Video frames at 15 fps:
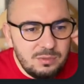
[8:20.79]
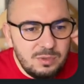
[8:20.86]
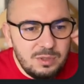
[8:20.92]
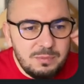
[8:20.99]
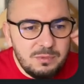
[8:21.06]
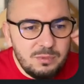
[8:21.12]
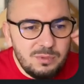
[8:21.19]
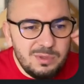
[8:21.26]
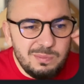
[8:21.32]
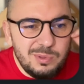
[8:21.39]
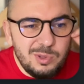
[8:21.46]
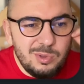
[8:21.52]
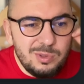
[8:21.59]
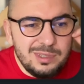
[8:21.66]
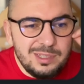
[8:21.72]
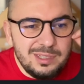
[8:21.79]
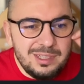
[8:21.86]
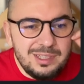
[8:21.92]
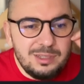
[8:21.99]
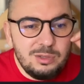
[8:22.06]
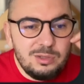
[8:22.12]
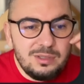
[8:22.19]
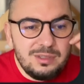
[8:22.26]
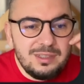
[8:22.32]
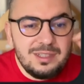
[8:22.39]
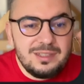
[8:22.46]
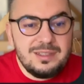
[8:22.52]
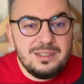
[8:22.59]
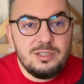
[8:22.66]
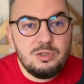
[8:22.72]
we broke the
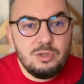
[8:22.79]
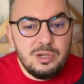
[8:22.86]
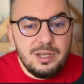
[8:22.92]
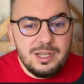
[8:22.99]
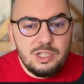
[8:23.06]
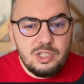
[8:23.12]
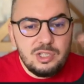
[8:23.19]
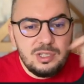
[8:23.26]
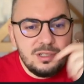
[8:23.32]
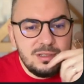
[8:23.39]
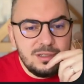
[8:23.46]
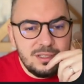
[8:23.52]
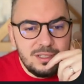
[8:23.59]
index destroy action